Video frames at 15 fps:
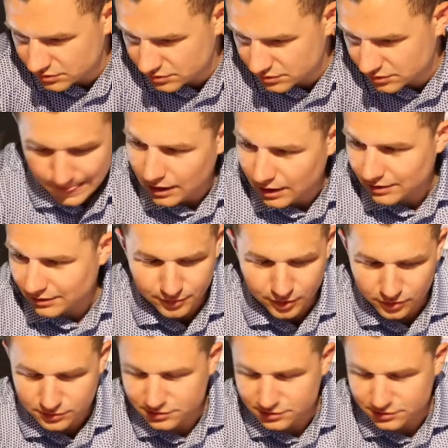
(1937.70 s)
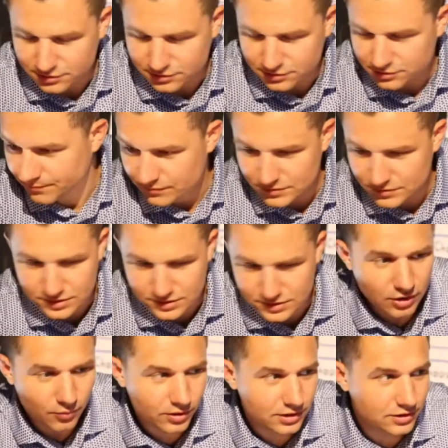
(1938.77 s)
A little bit of both.
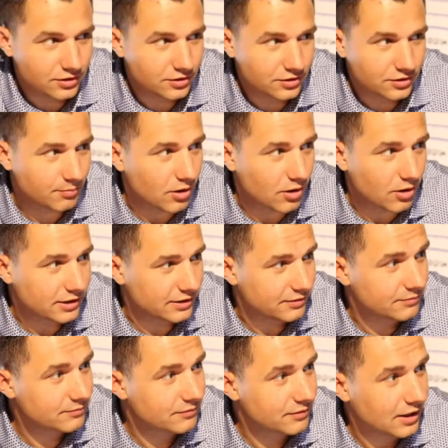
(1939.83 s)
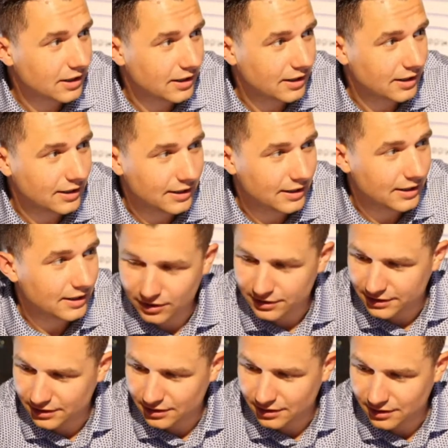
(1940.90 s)
So I want to know the market
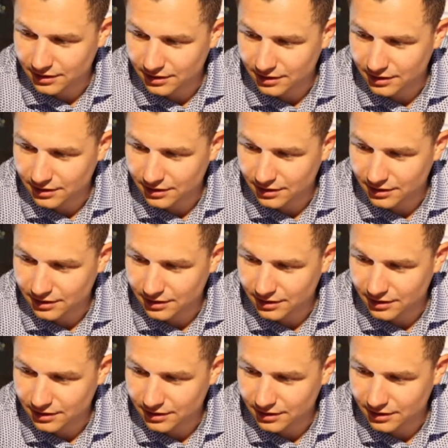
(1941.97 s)
area.